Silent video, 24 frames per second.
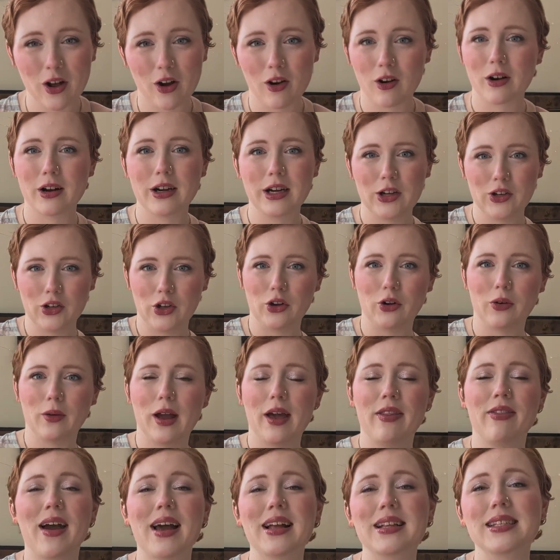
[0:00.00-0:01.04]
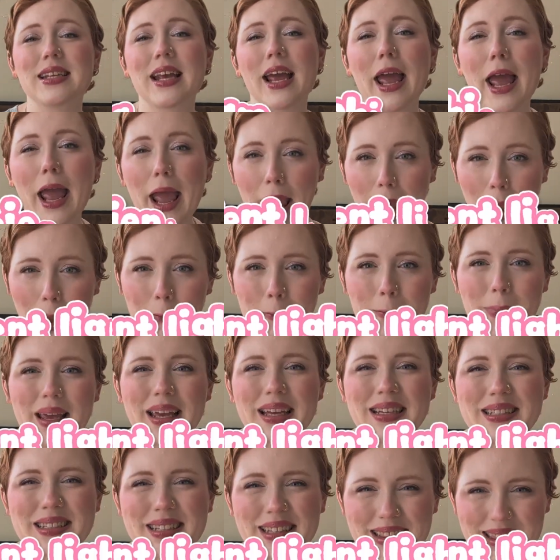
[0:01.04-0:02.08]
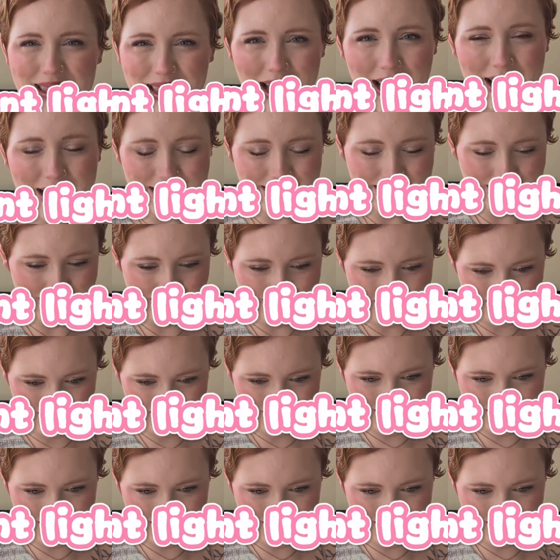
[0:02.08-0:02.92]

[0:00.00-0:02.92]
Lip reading: already do, and that's ambient lighting.